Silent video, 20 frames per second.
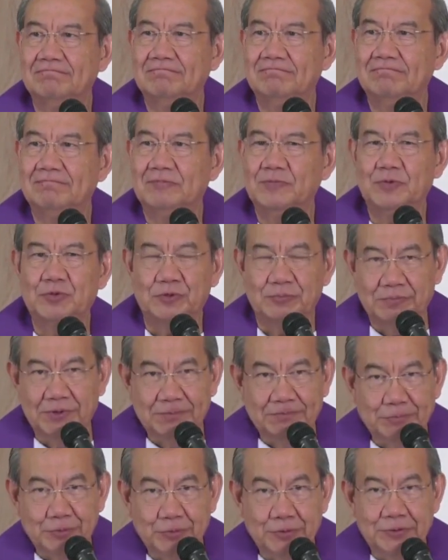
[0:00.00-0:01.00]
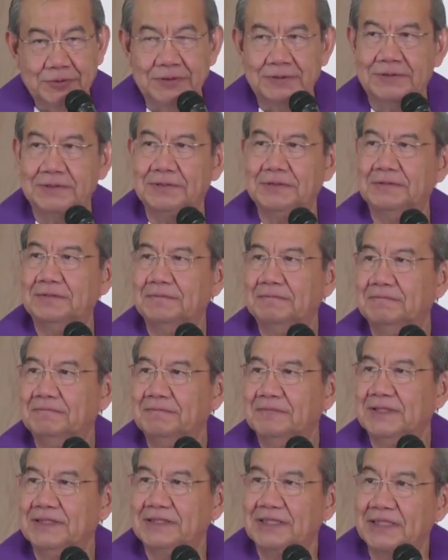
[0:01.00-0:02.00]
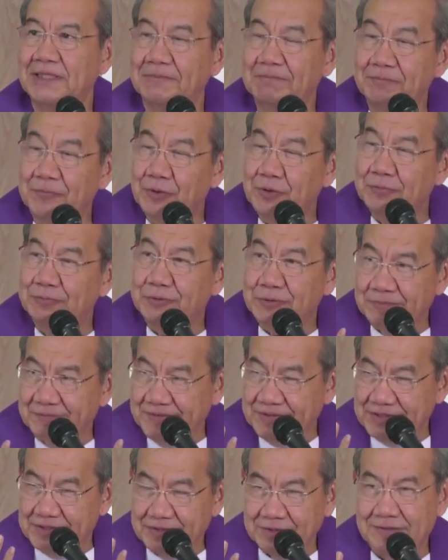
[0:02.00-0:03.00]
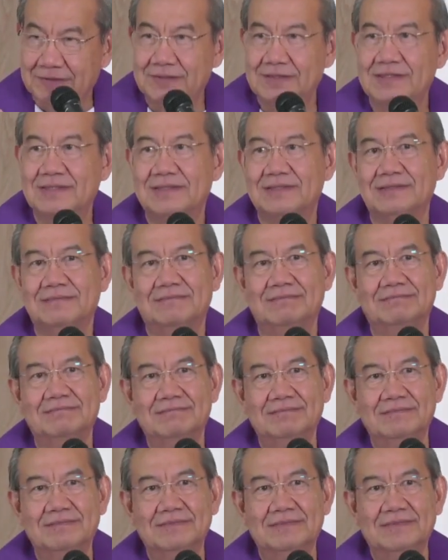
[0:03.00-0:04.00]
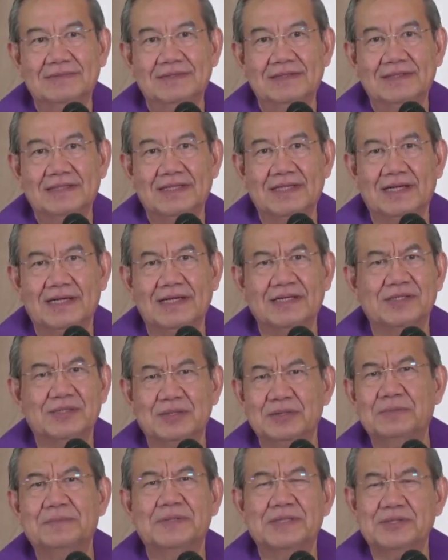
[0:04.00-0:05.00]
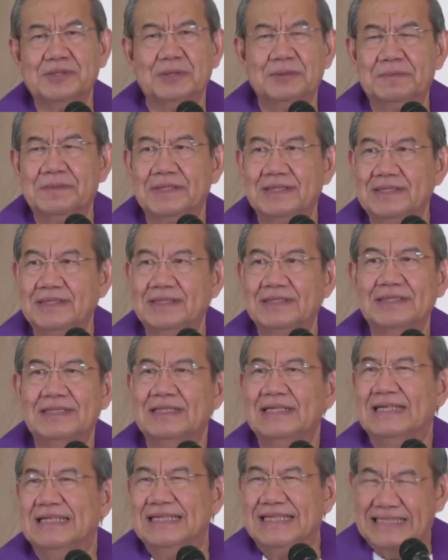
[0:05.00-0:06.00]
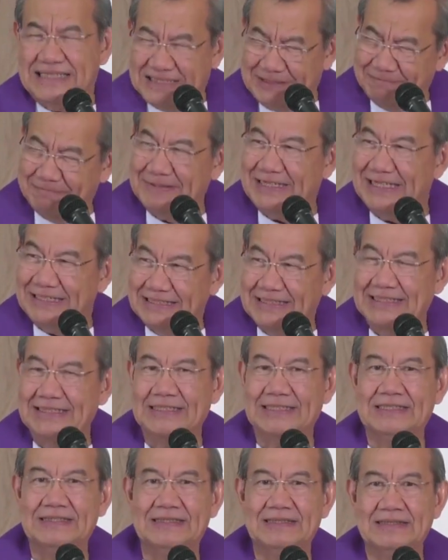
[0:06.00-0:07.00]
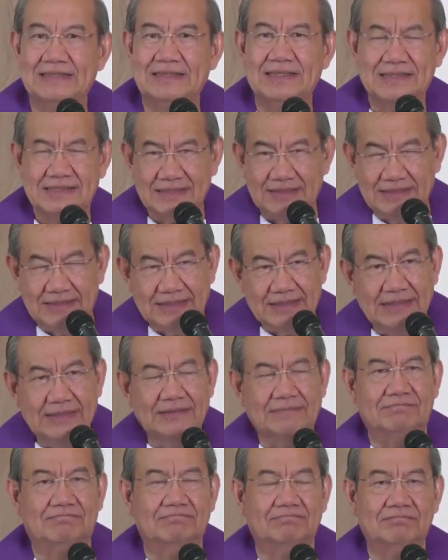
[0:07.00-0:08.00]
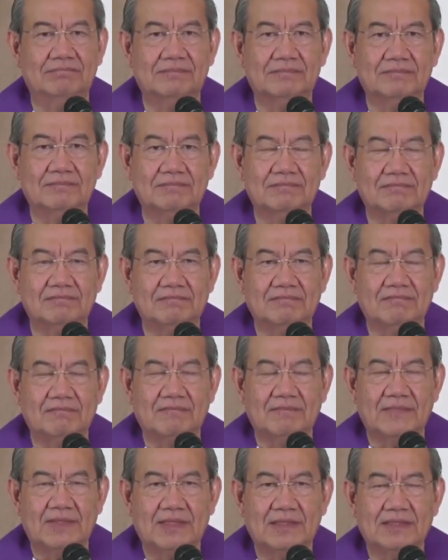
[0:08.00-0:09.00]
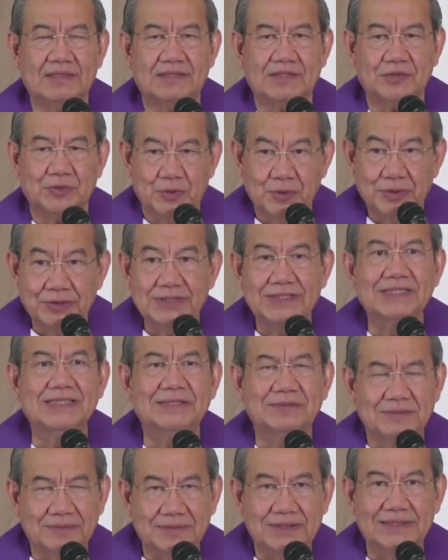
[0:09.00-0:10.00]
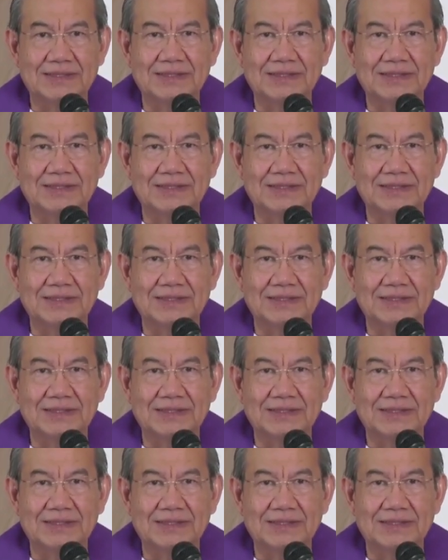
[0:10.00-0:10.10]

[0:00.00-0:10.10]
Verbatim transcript: to be poor, that they have no provisions. Kaya kahit sobra-sobra na, they keep getting. That's greed. That's hoarding already.